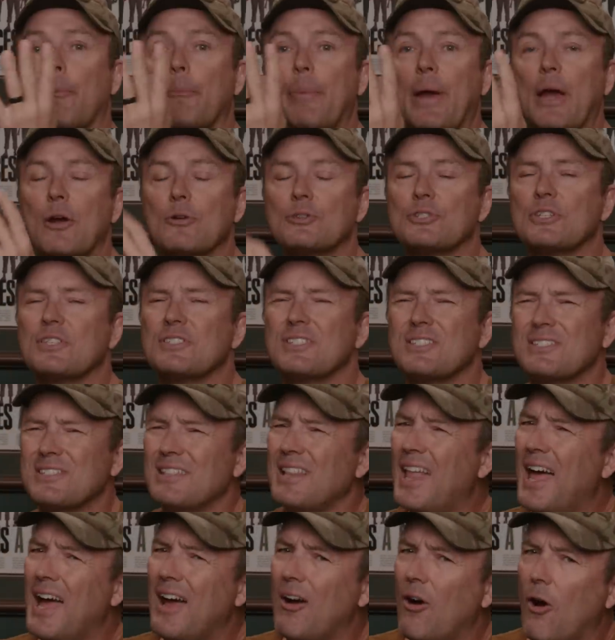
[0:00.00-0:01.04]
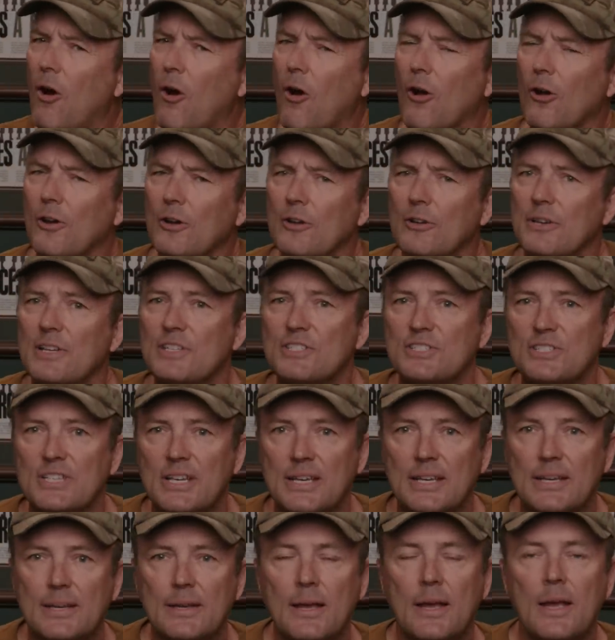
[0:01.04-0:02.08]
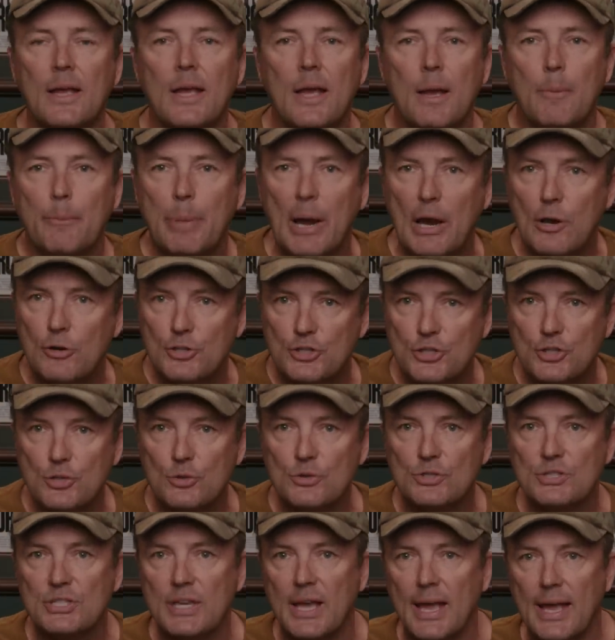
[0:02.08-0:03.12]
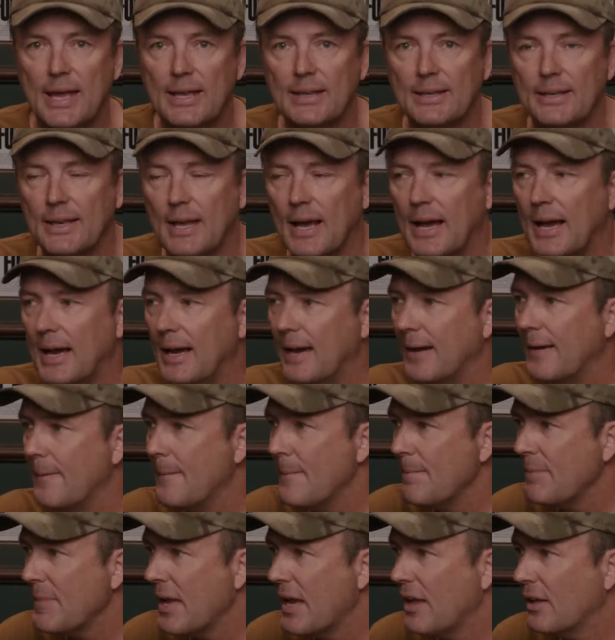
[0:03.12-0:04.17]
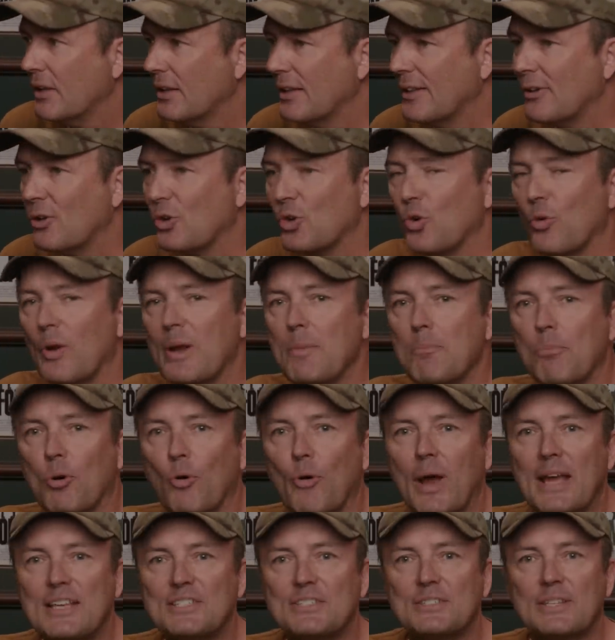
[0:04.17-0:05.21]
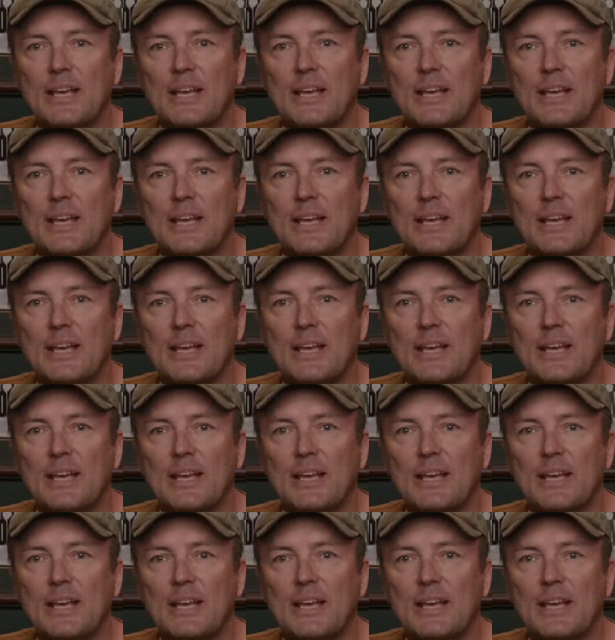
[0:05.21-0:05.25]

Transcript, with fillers: our parachutes. It's a lot harder to see parachutes and uh, little Green Beret